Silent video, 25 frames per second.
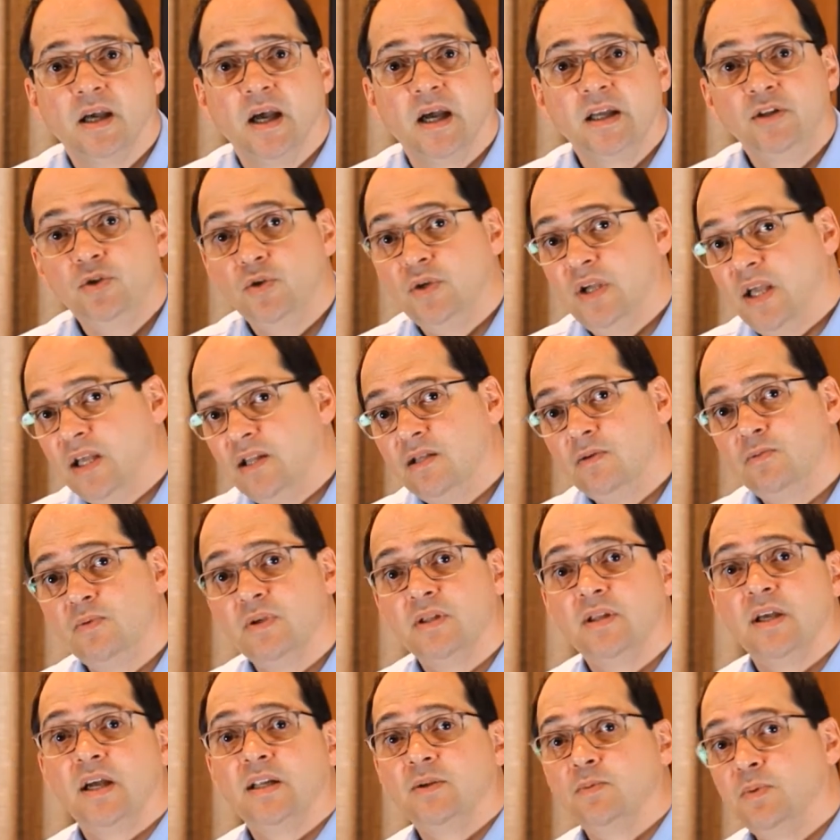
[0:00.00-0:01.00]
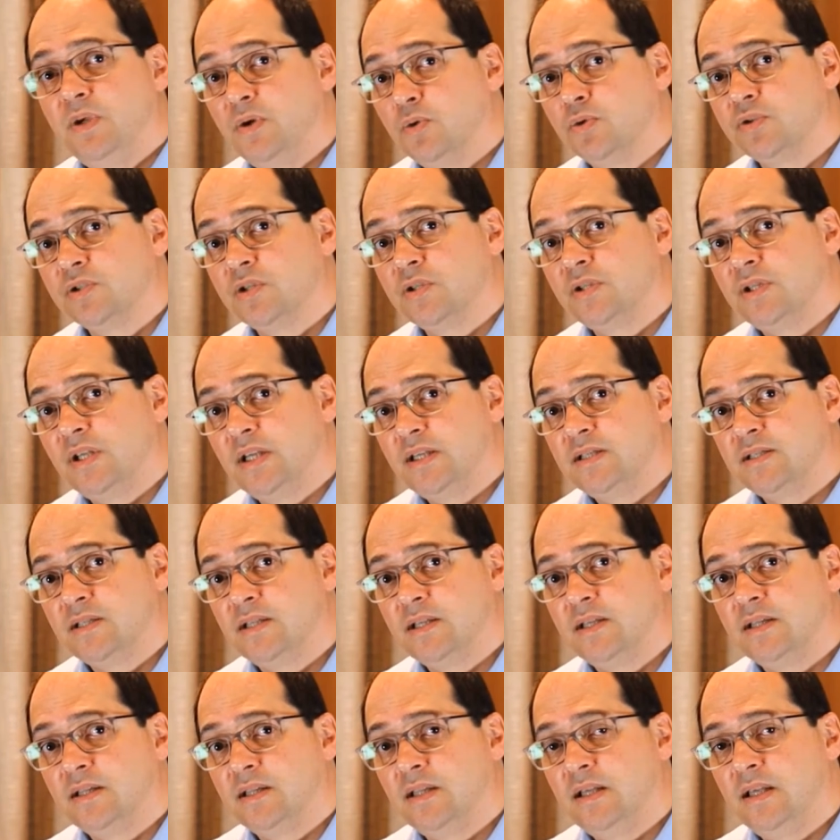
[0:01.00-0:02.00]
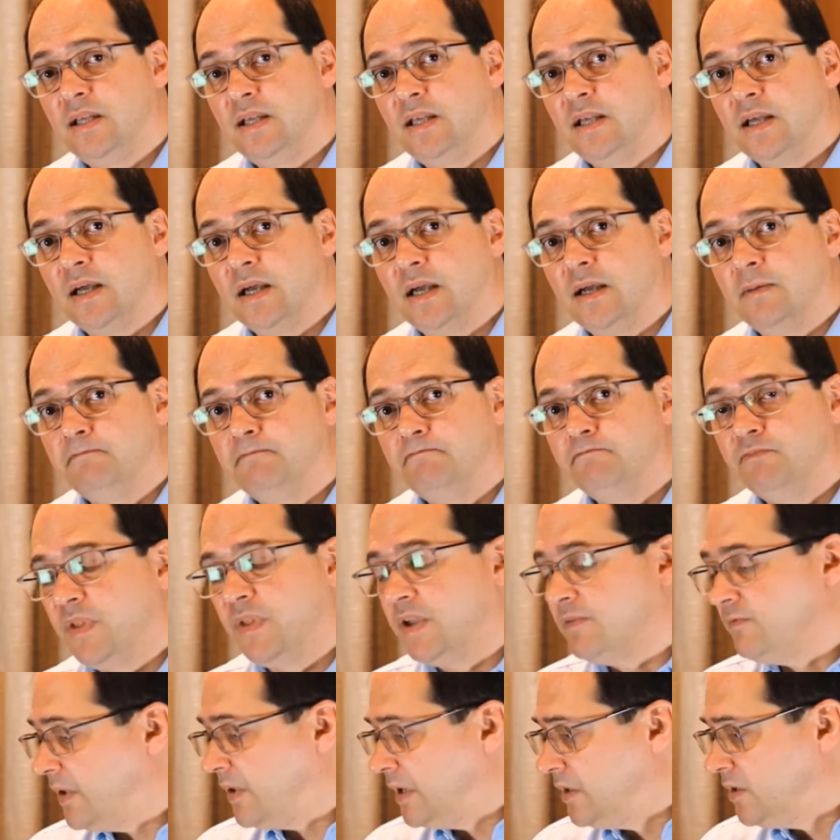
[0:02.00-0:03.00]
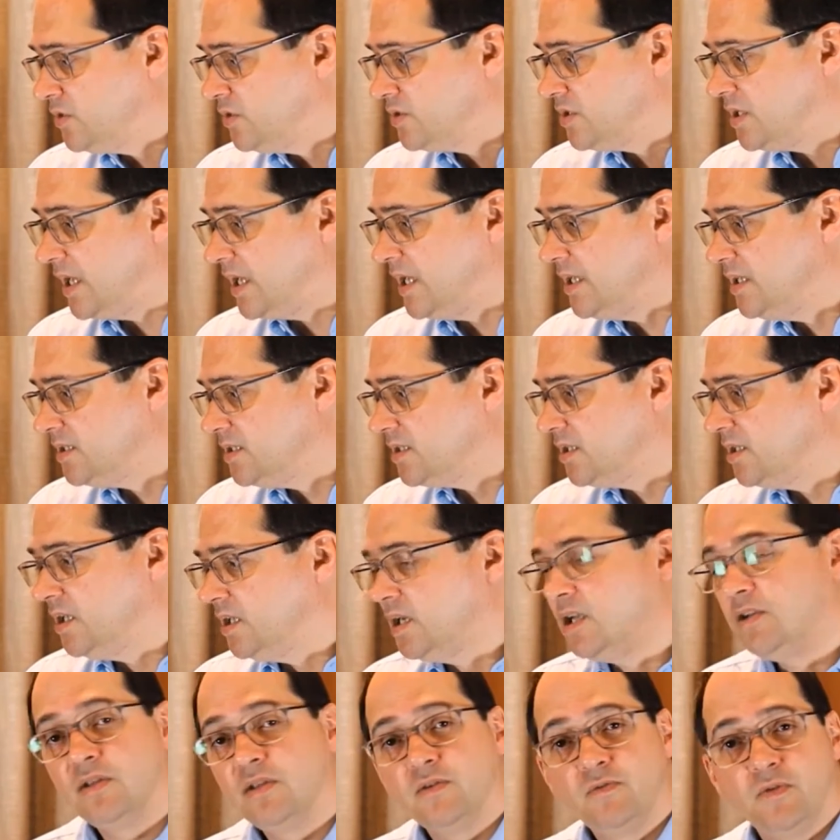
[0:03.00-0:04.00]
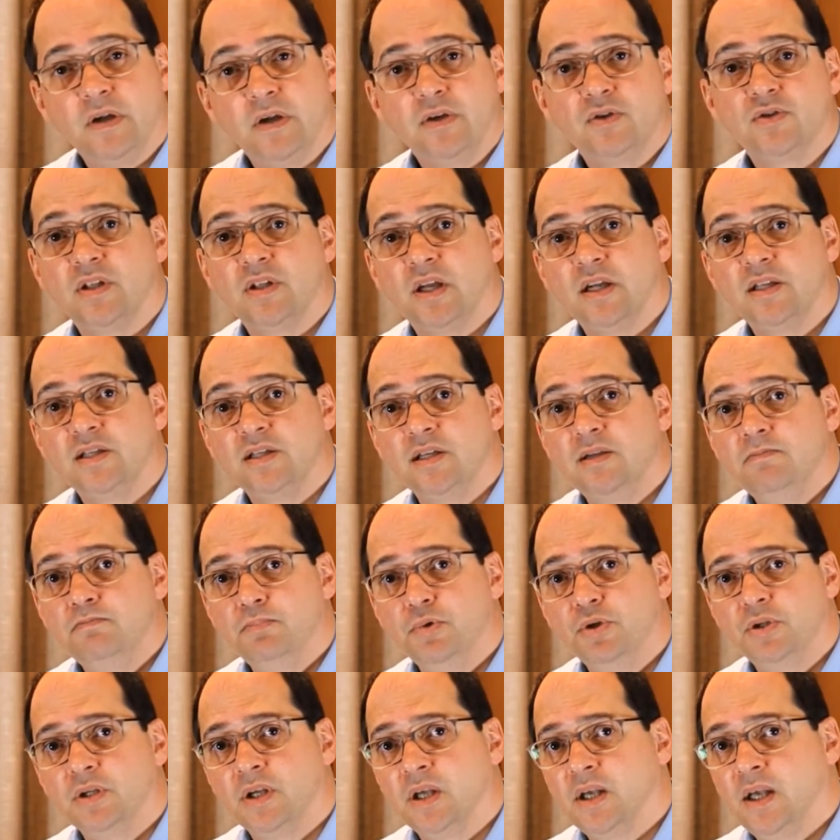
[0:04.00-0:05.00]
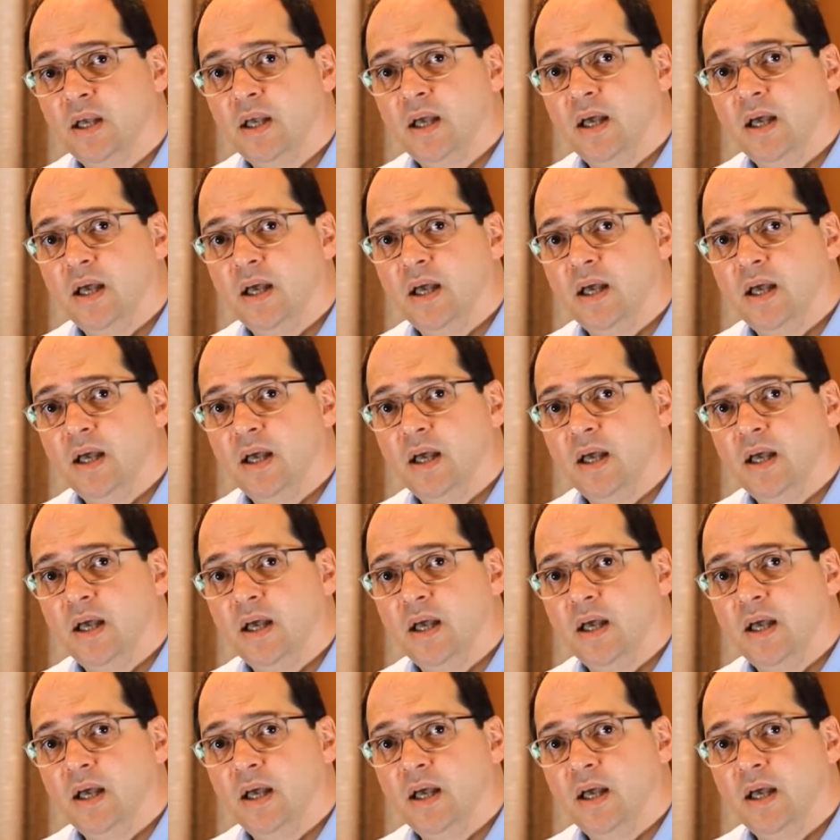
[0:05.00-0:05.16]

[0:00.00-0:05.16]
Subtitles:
And together with that, we also tested the phonostage, the phonostage input